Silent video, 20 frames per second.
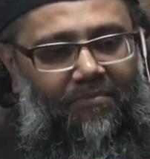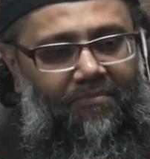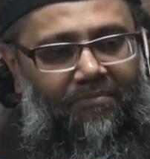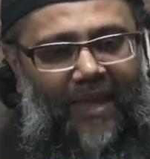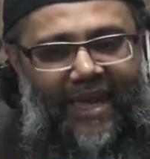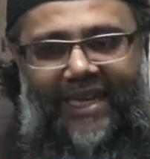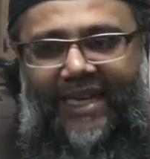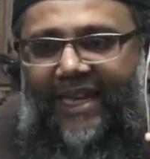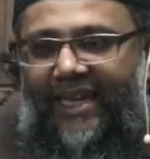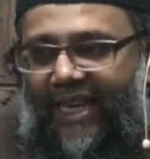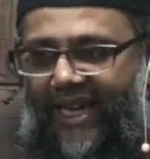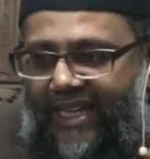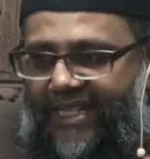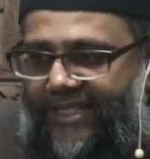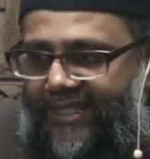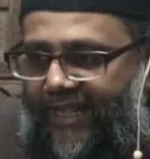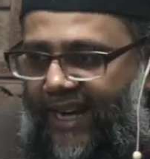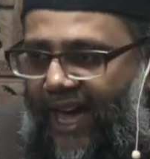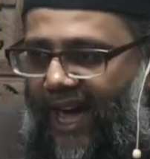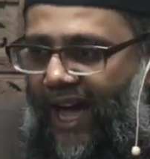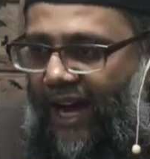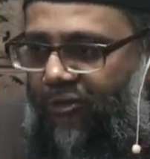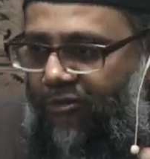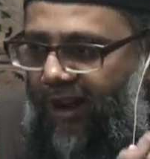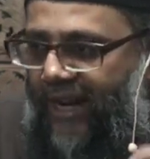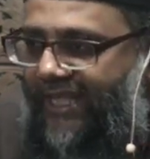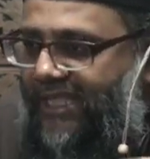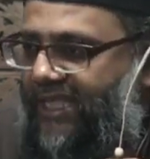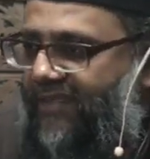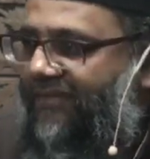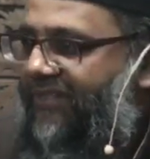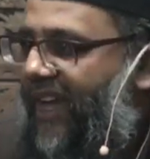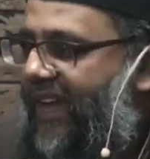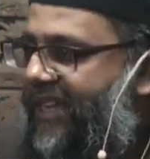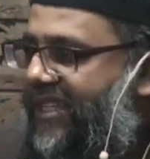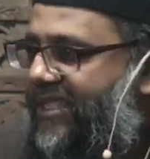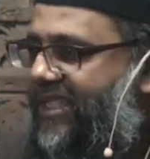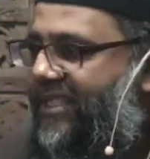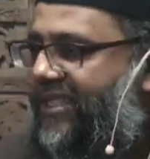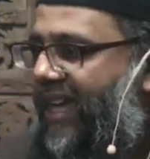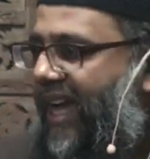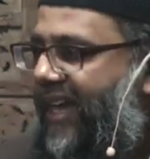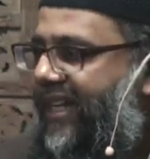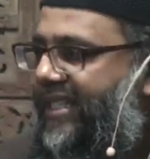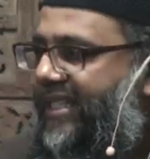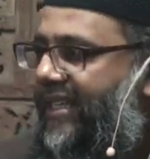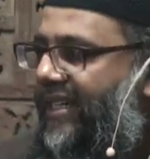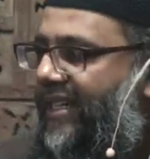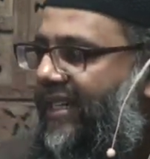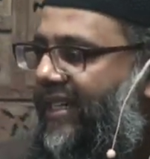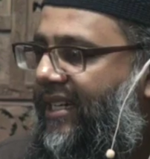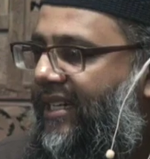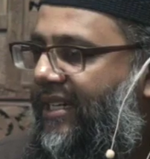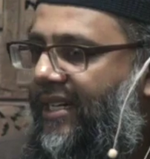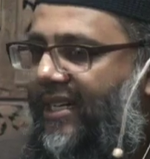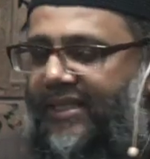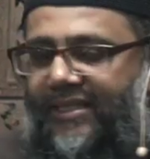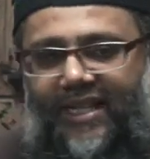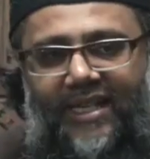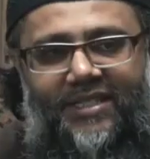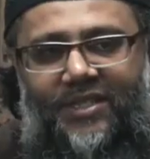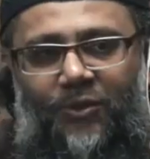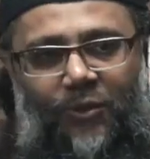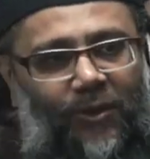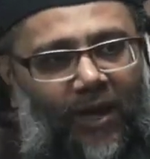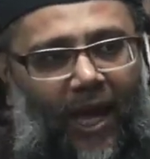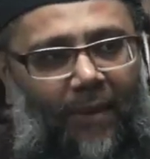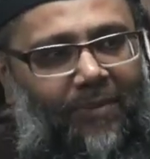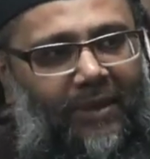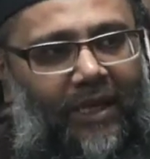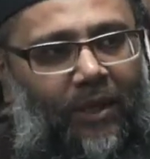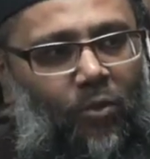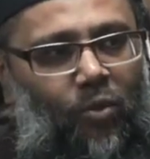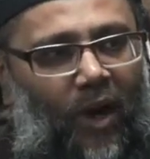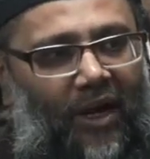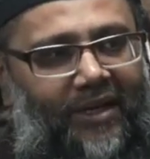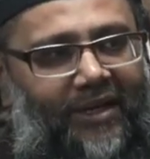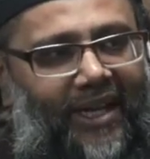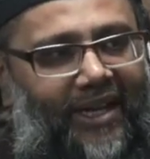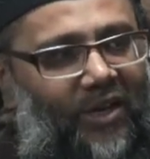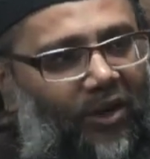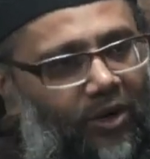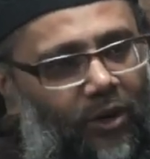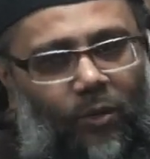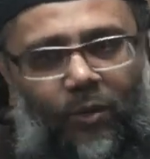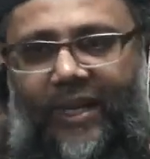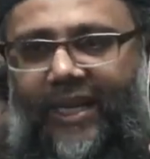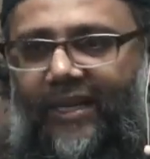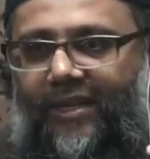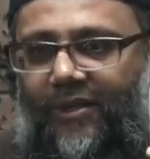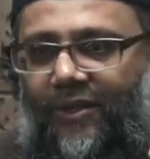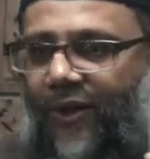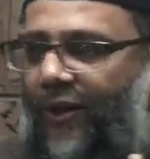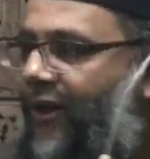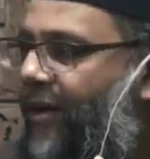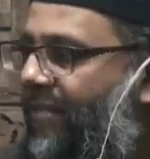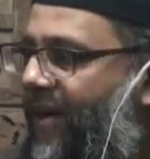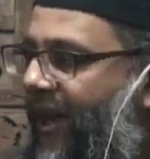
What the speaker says: making Islam, rectifying society, doesn't all happen in one day or a week or a